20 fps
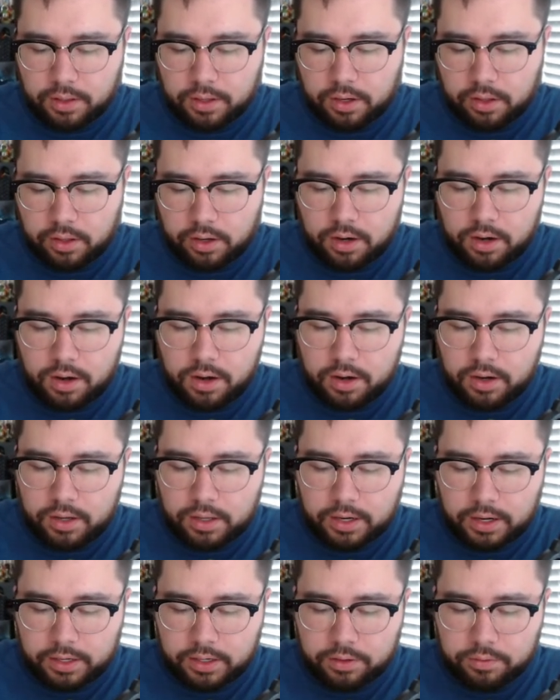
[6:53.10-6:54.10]
and there they are,
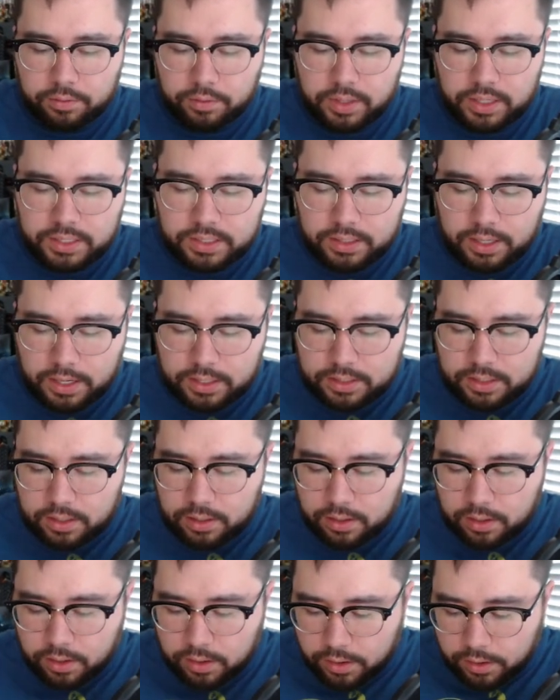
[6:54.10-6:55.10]
and I can resize
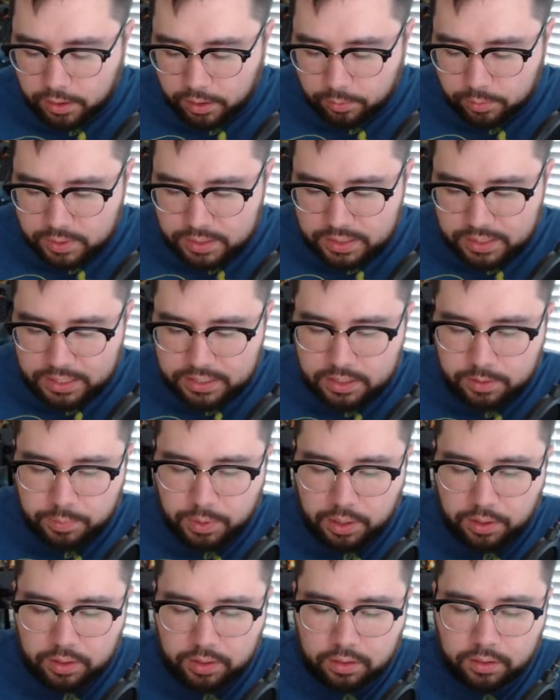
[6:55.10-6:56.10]
it. And what's nice
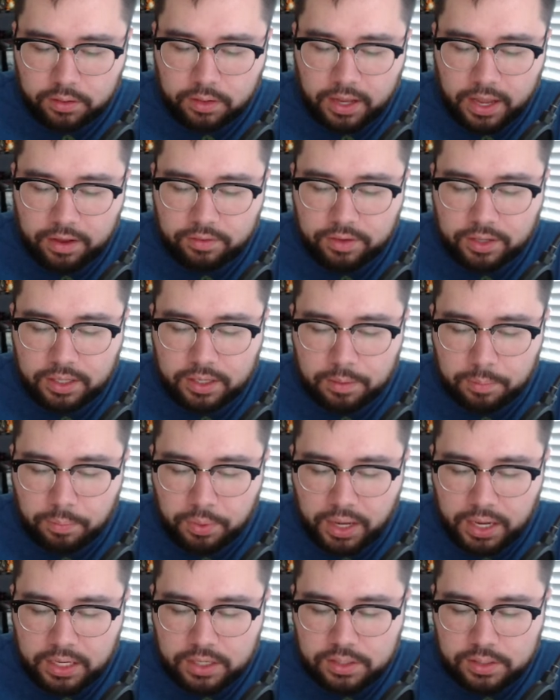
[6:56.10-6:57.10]
about it, having it in
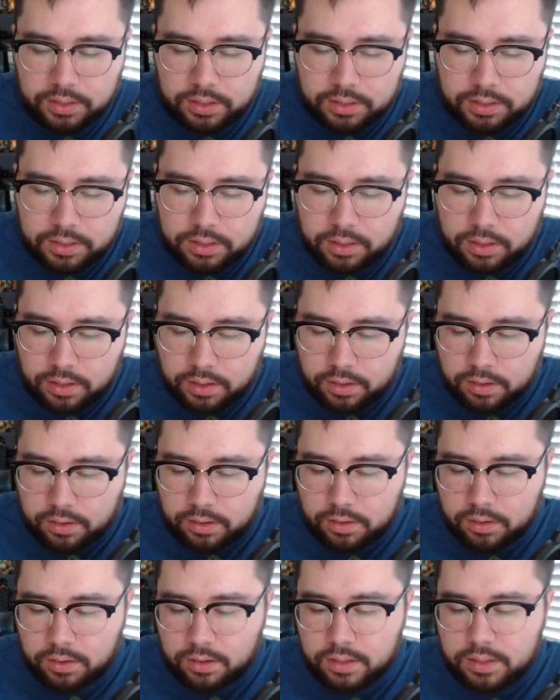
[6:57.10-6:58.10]
pages,
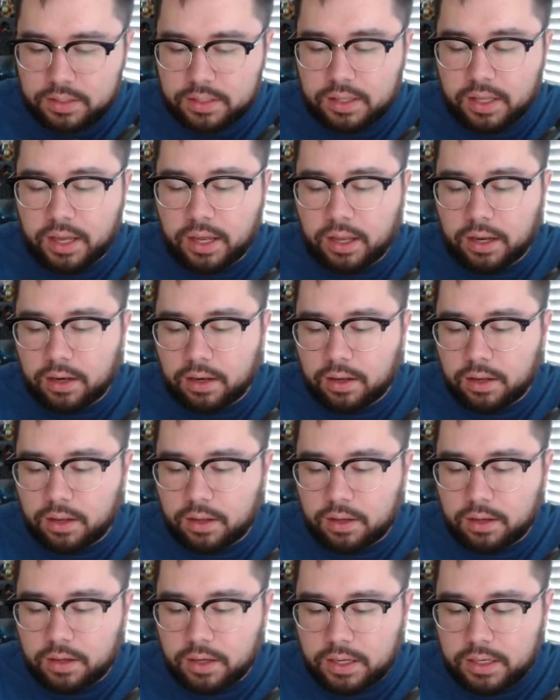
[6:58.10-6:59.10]
is that
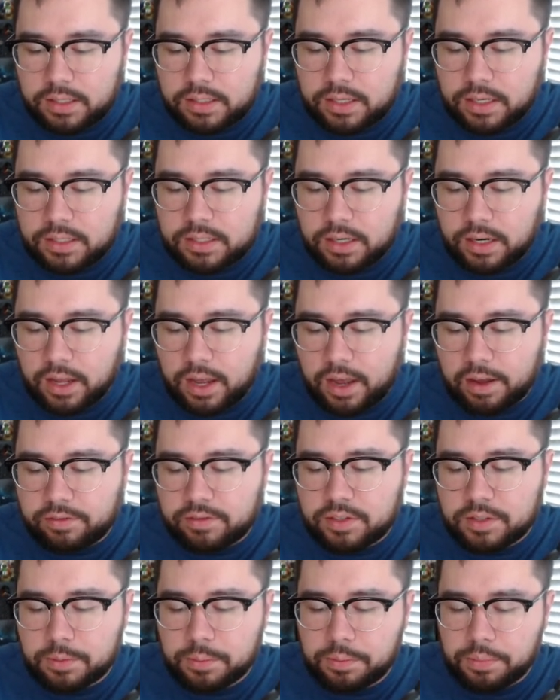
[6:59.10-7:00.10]
it doesn't
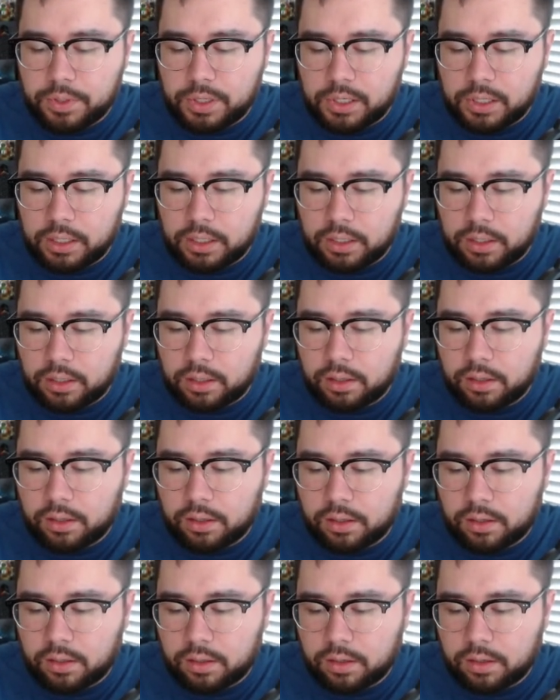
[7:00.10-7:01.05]
have to be